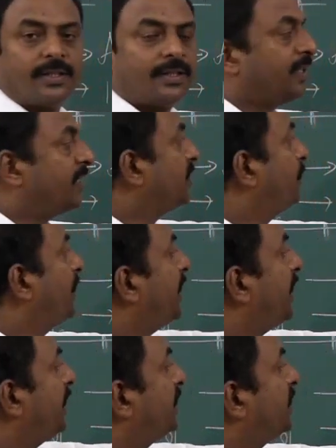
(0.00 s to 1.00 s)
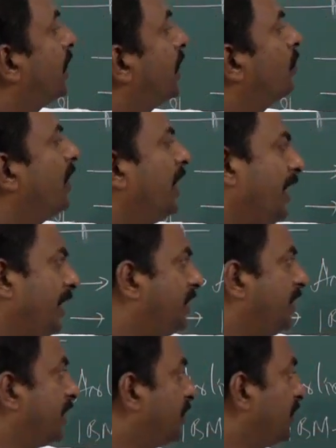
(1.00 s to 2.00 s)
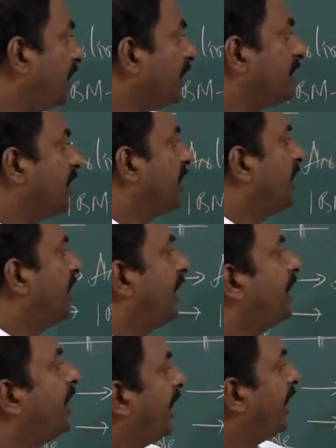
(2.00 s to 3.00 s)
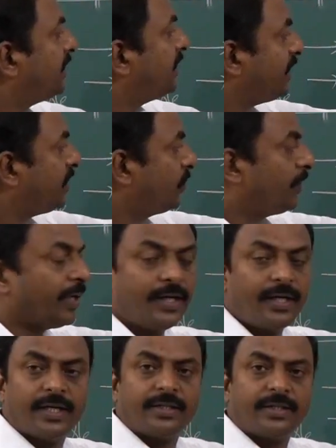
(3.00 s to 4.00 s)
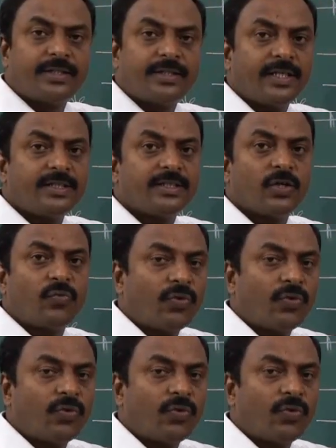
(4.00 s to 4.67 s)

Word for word: this period is around 1960s, and as and today this is the